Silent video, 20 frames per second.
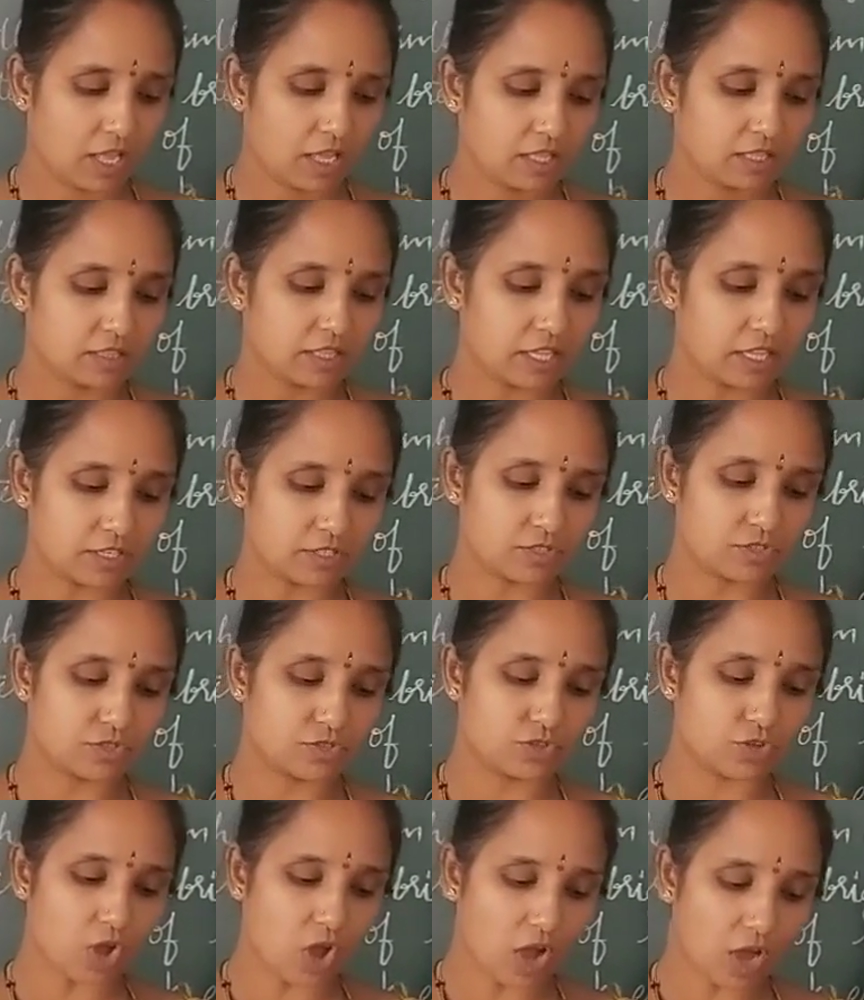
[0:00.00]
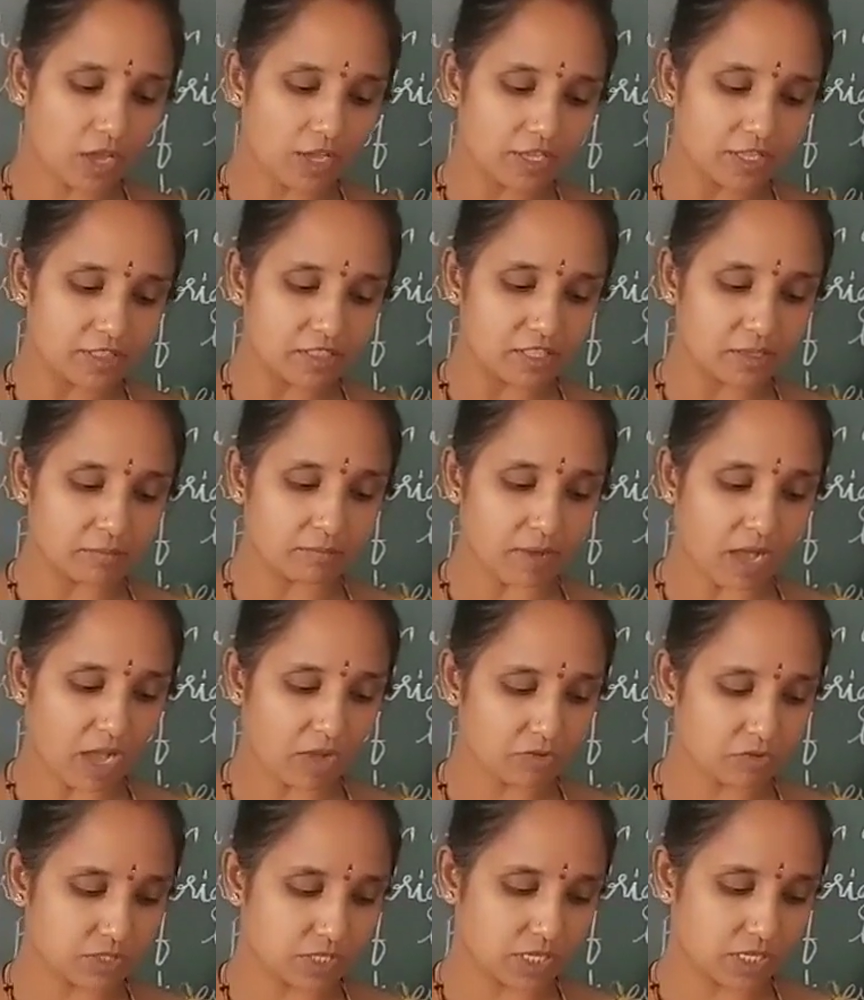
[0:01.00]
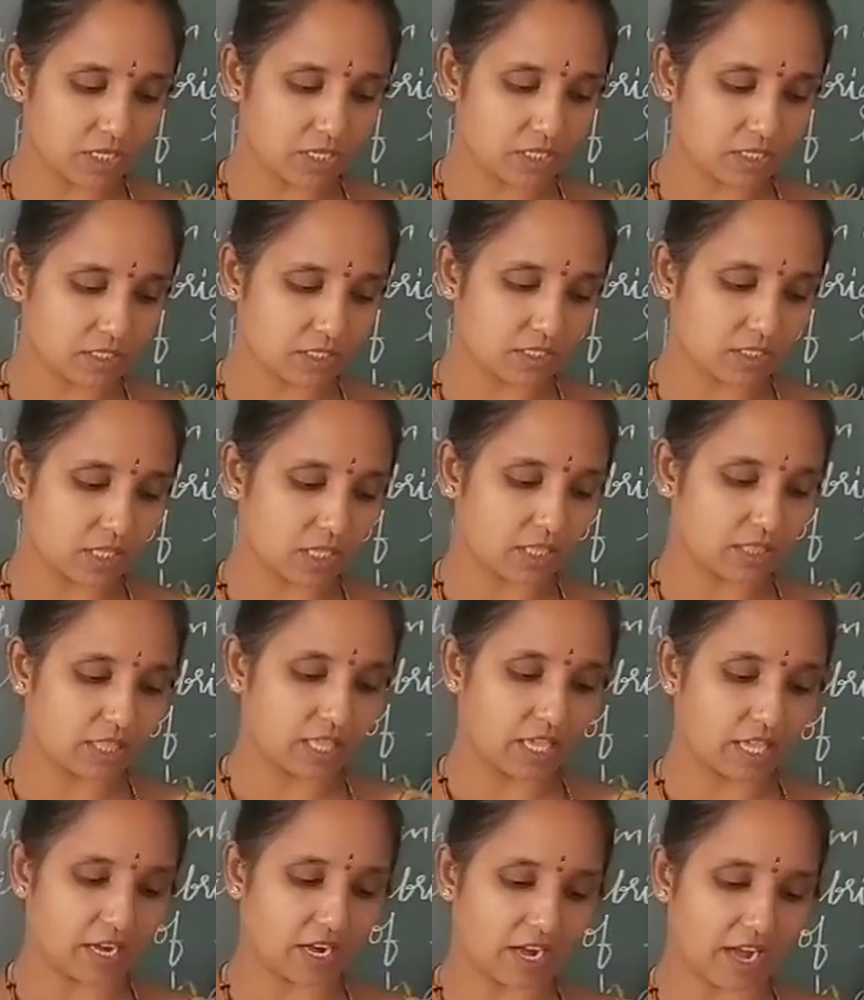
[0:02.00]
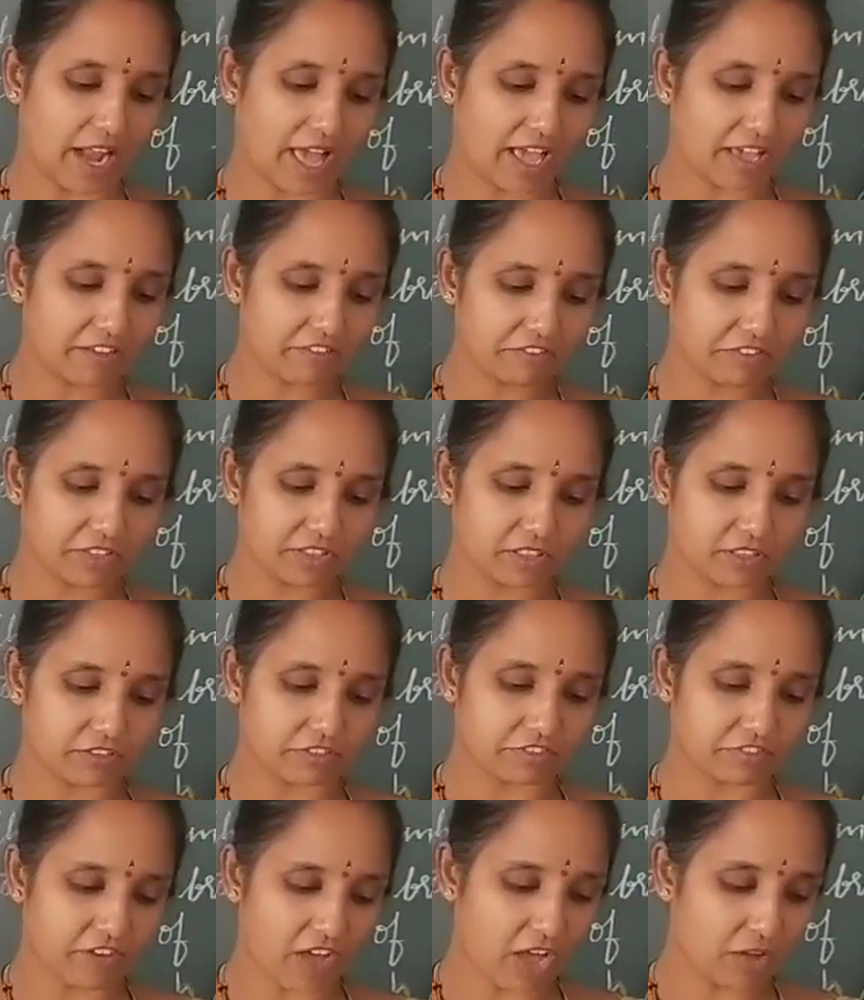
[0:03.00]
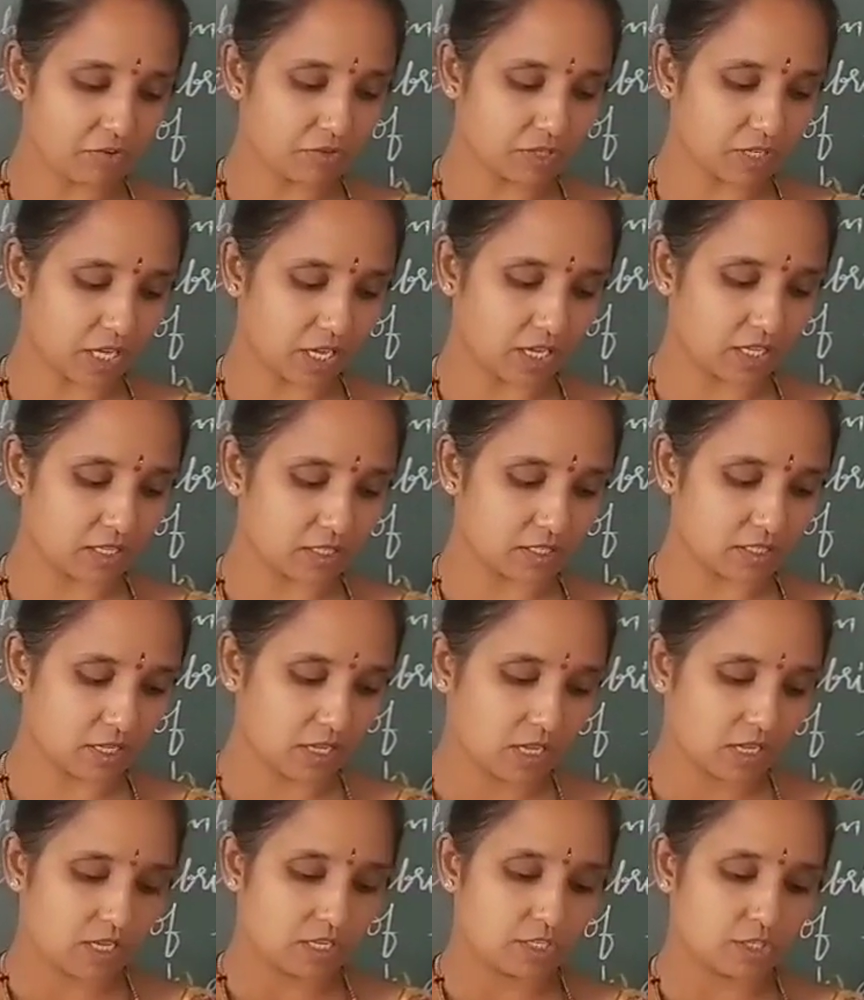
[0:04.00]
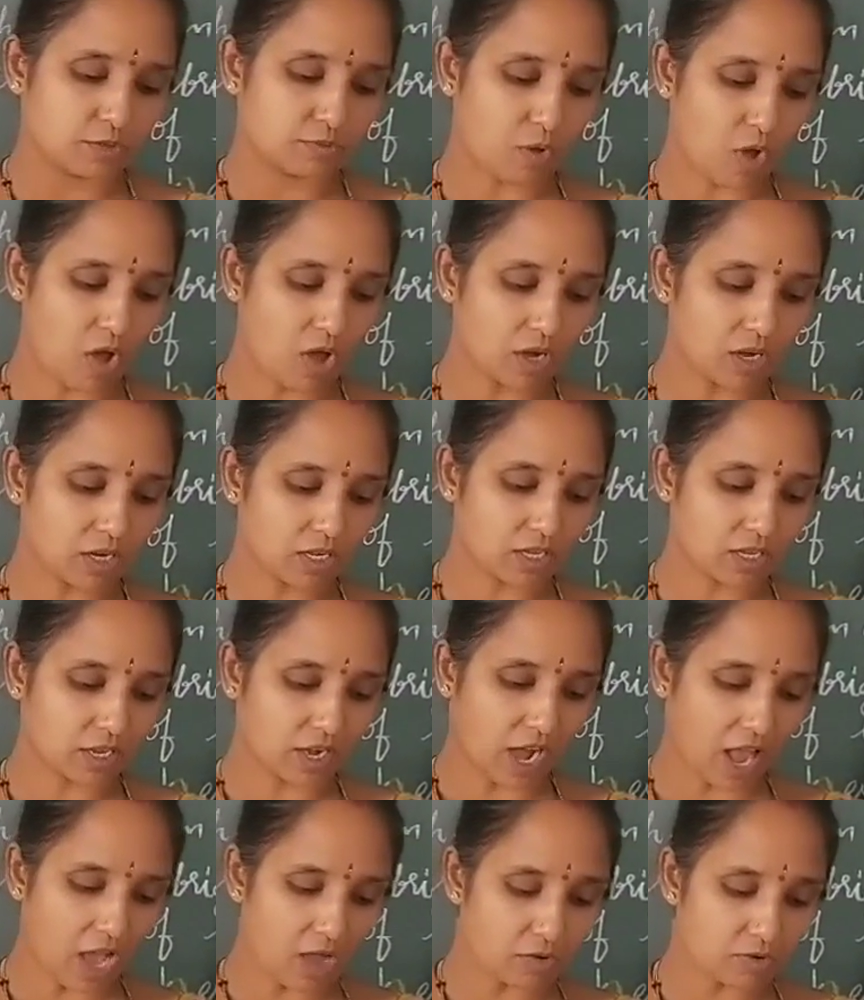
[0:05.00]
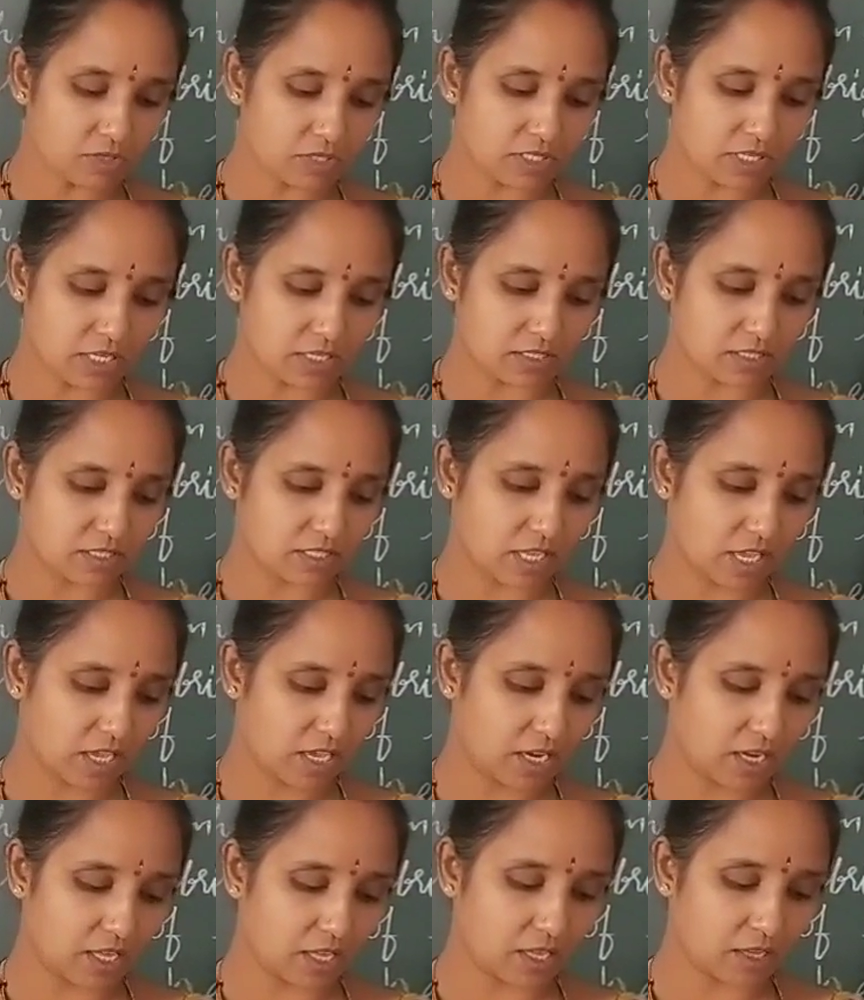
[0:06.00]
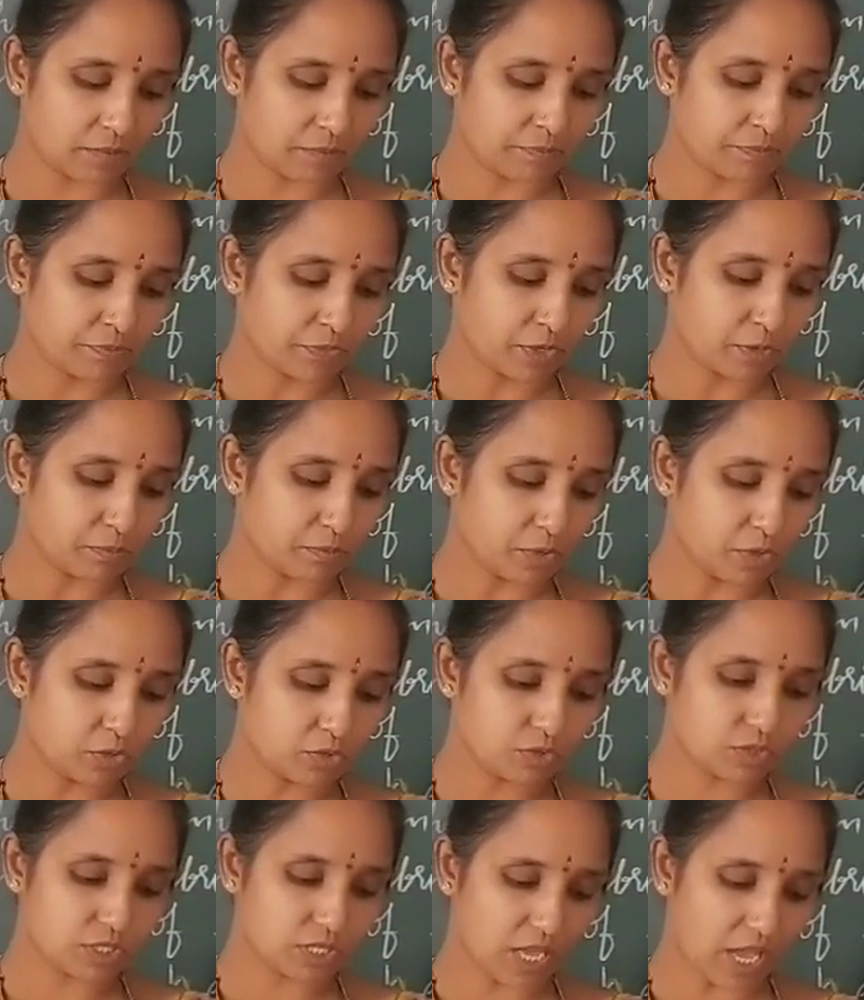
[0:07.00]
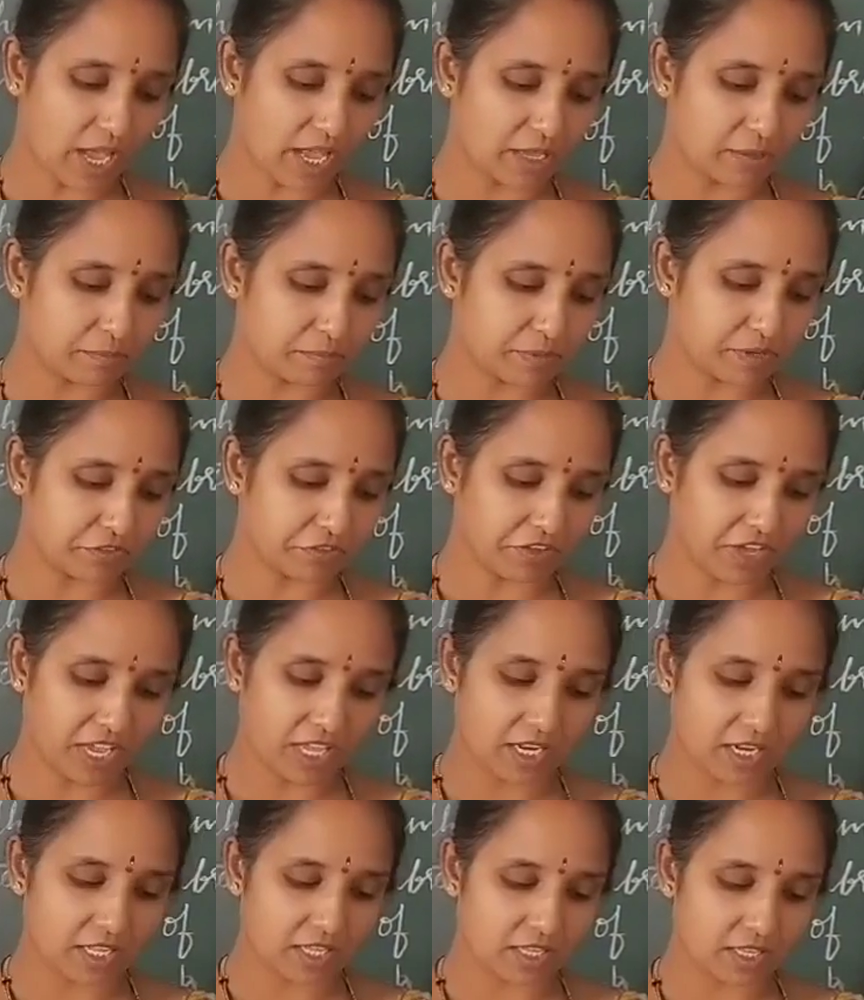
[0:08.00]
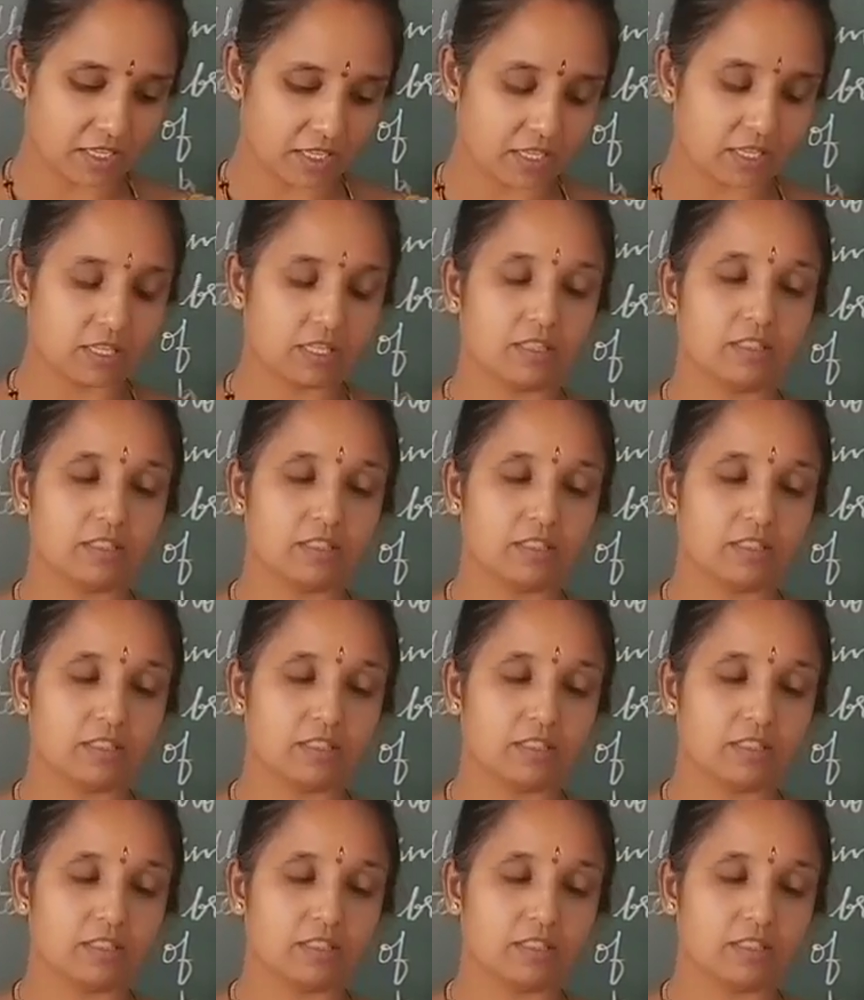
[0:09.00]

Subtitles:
There's joy in the mountains, their life in the fountains. Small clouds are sailing, blue sky prevailing.